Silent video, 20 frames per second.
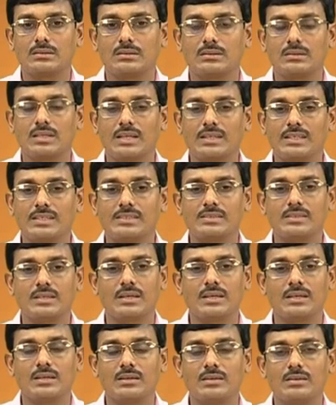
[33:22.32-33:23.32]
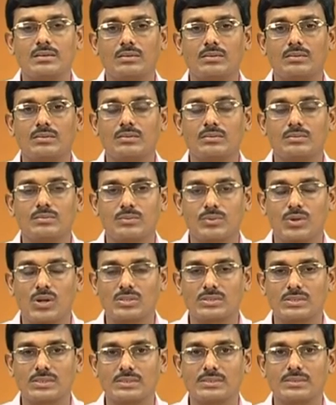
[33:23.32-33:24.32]
that is in
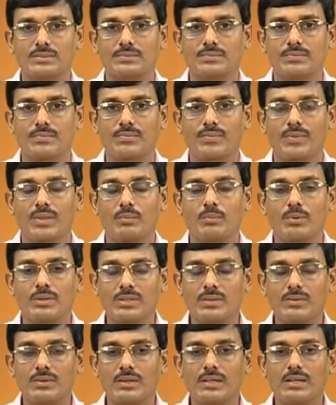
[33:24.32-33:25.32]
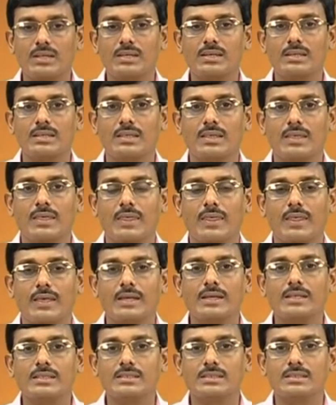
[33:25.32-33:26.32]
process, particularly
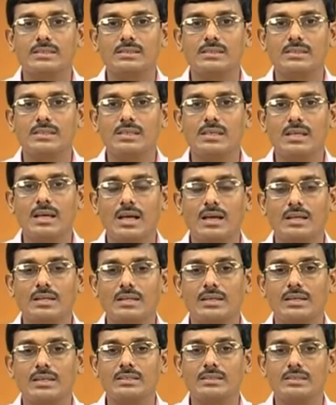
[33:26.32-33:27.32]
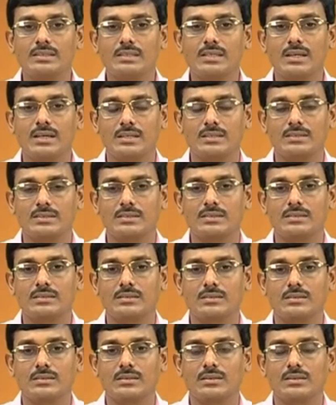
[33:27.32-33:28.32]
ECG and ECH.
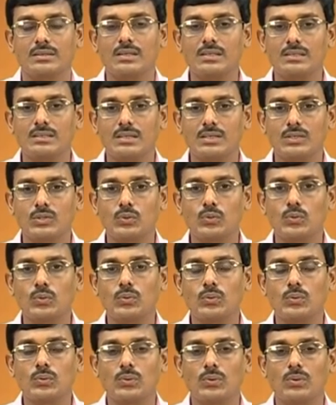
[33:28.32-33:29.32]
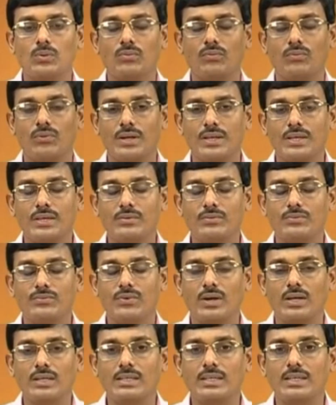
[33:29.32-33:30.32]
These are two very
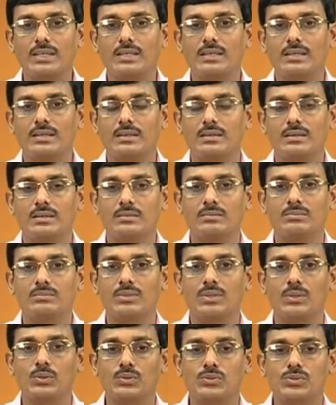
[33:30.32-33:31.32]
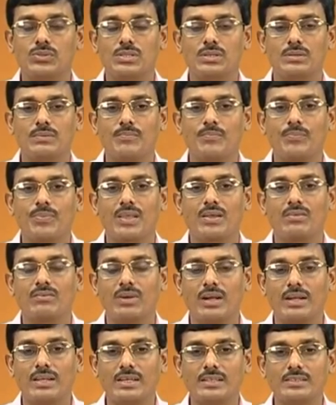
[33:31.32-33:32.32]
widely used
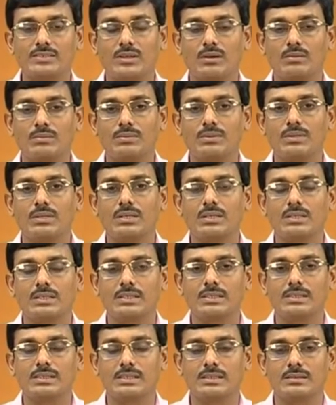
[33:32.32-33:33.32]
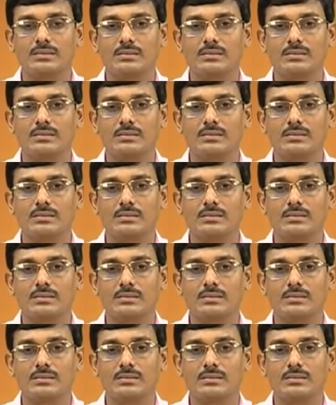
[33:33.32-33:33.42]
variants of this